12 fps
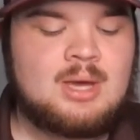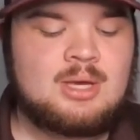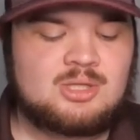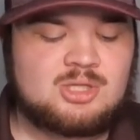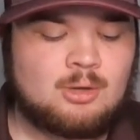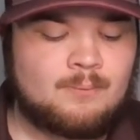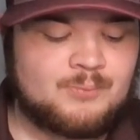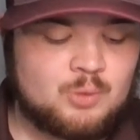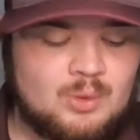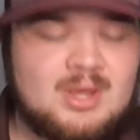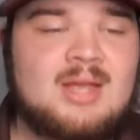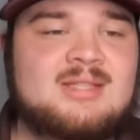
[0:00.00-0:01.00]
So
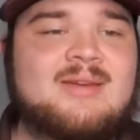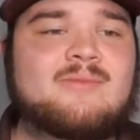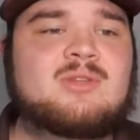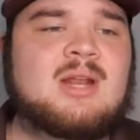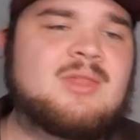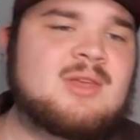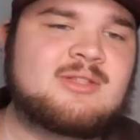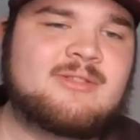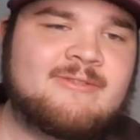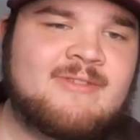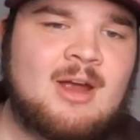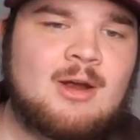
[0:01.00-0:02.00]
28-17, I think, is a
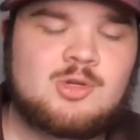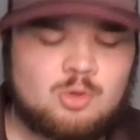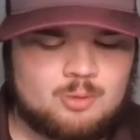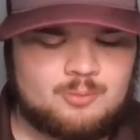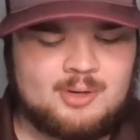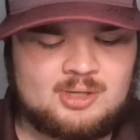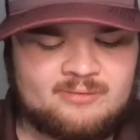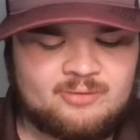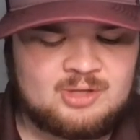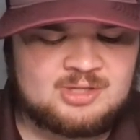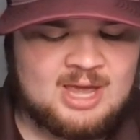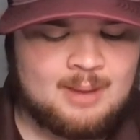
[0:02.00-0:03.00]
fair score prediction for
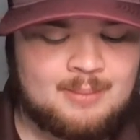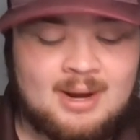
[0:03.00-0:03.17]
this game,